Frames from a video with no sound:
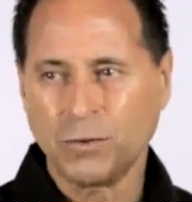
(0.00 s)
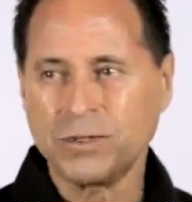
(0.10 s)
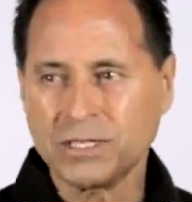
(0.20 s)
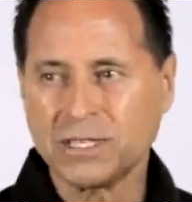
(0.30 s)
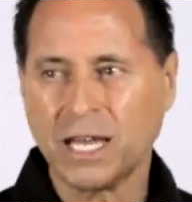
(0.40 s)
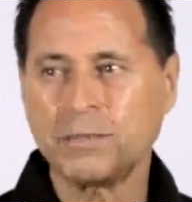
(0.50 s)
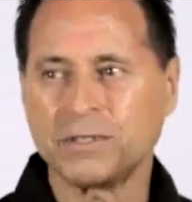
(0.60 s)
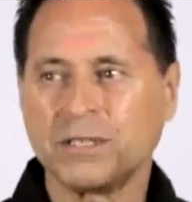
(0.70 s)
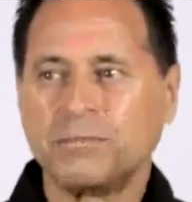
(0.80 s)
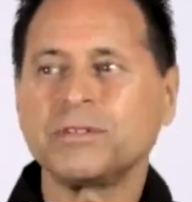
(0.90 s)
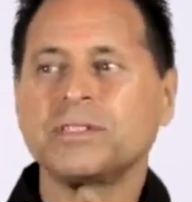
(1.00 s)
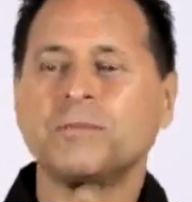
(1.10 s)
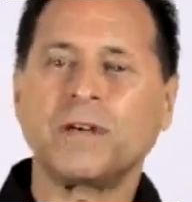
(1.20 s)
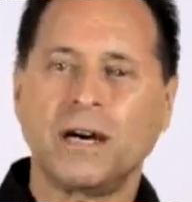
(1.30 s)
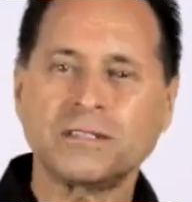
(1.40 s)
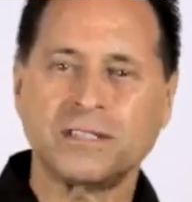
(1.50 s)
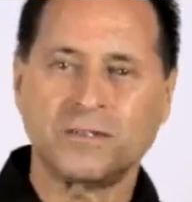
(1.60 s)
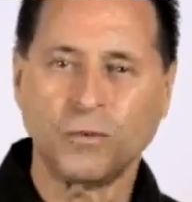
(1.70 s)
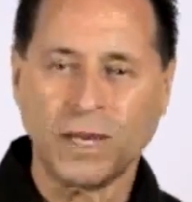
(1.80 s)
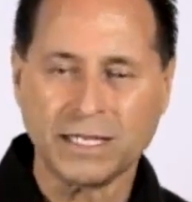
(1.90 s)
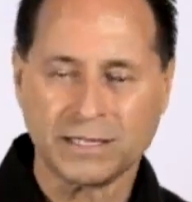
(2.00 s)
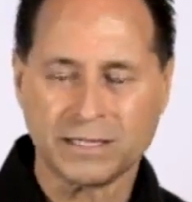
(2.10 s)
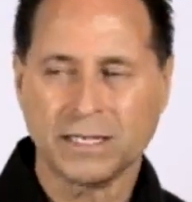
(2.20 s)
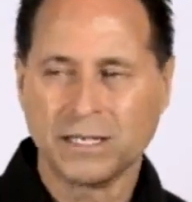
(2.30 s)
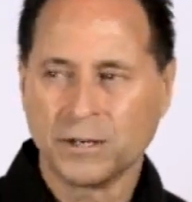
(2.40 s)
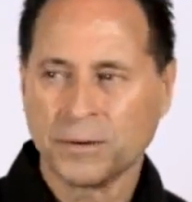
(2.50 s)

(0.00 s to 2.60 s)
When this happens, it builds up toxic waste.